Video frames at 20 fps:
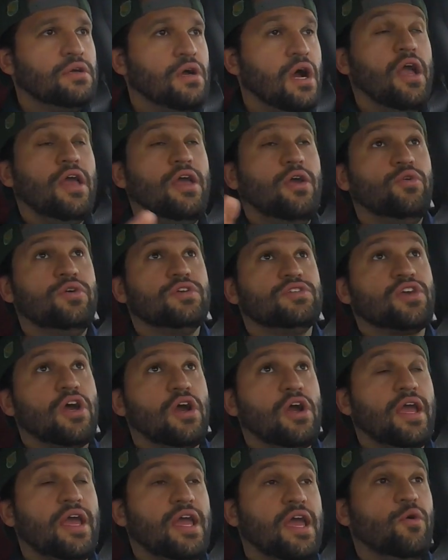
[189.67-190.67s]
Uh, it was
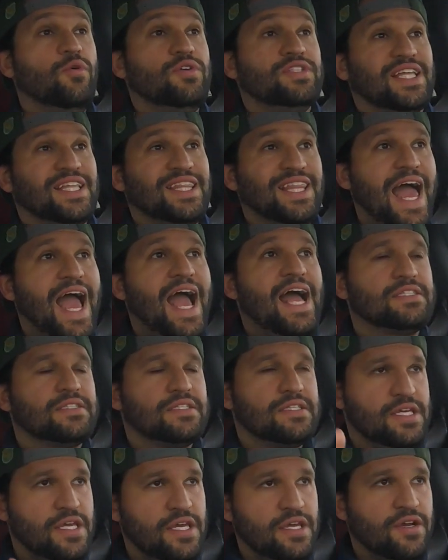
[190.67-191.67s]
sorry. It was the
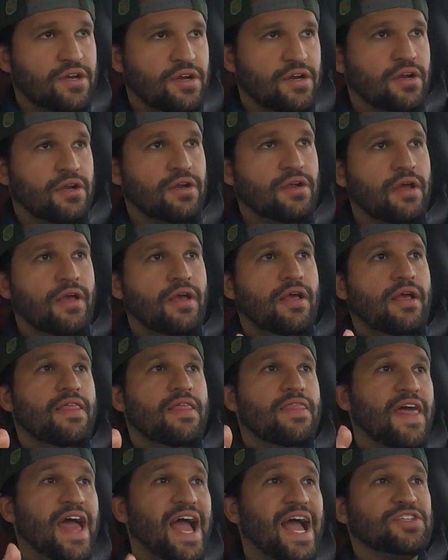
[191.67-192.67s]
last year
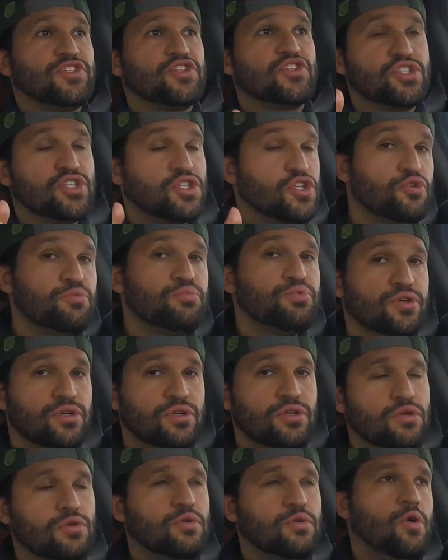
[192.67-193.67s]
that
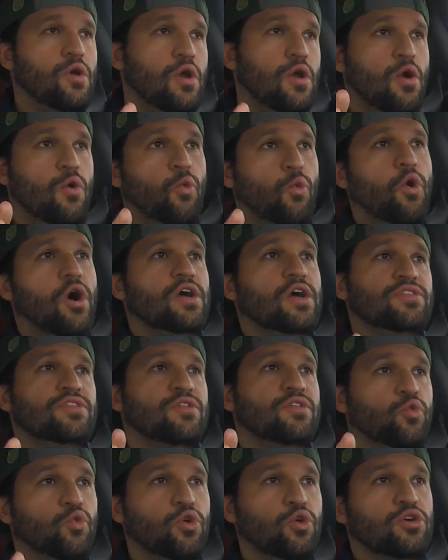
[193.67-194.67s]
Subaru won
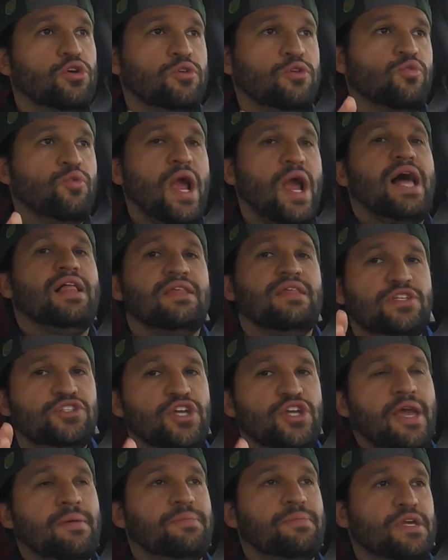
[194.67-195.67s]
the World Rally
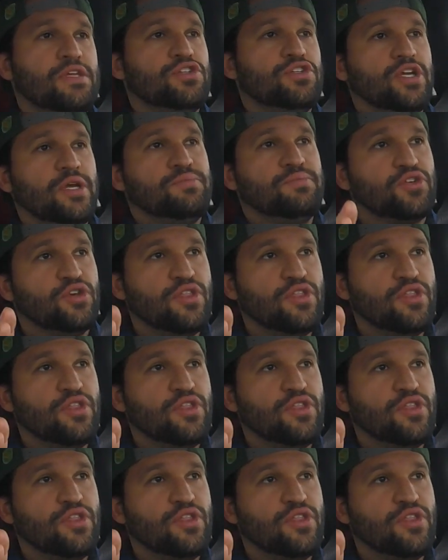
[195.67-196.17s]
Championship.